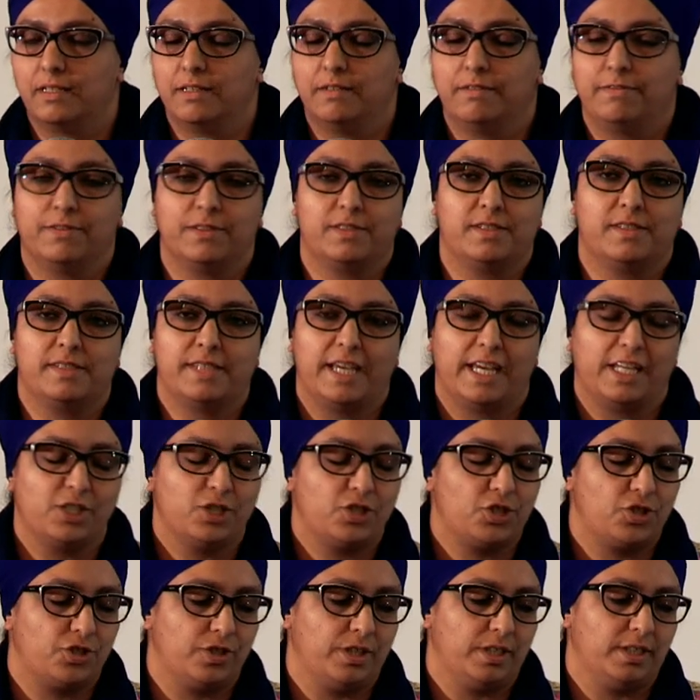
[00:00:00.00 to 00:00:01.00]
for
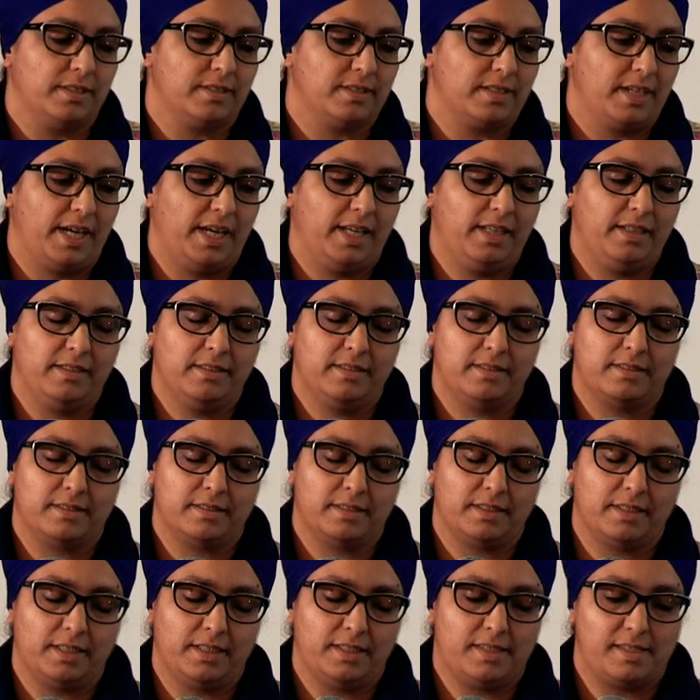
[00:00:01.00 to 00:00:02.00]
centuries and
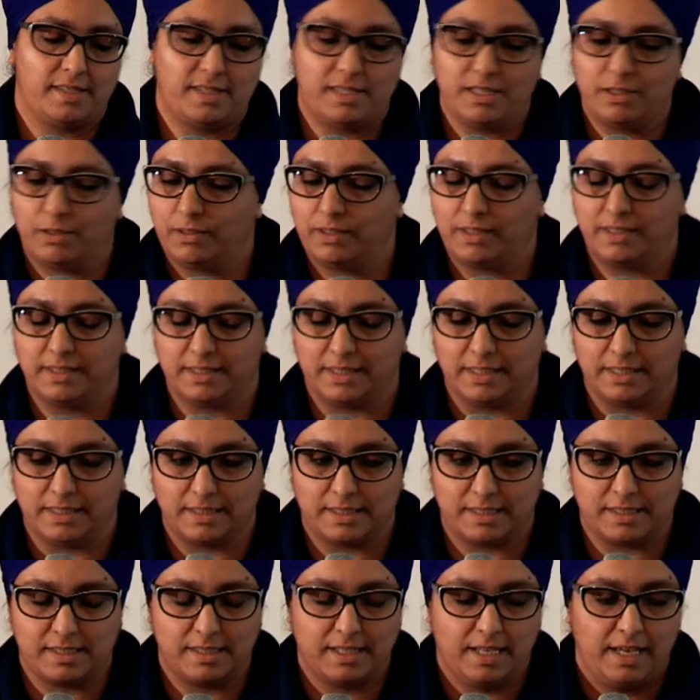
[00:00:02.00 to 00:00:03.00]
it still
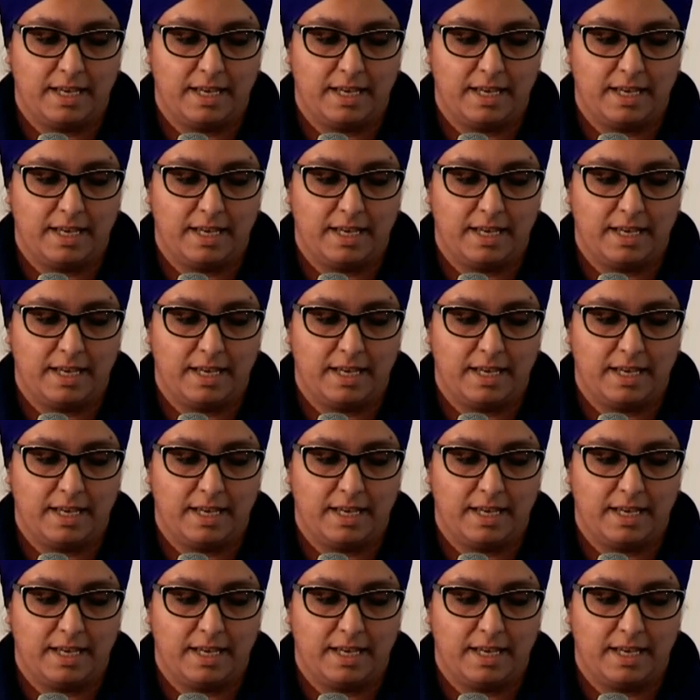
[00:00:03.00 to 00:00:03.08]
exists.